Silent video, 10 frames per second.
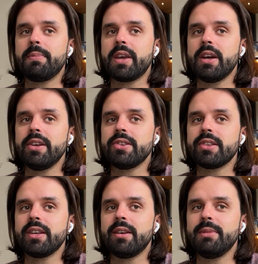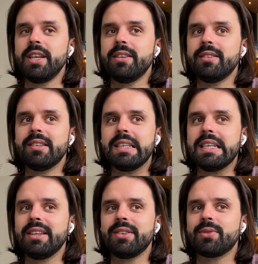because I mean
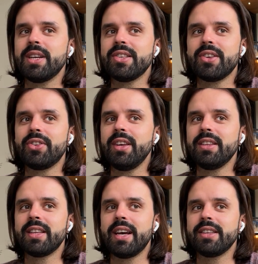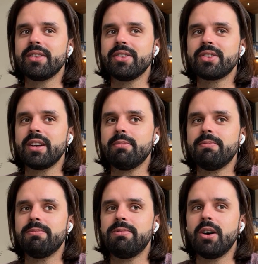there is a thing that is
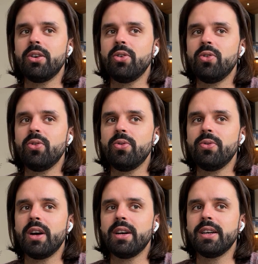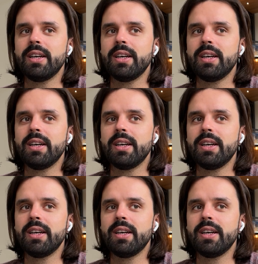gonna blow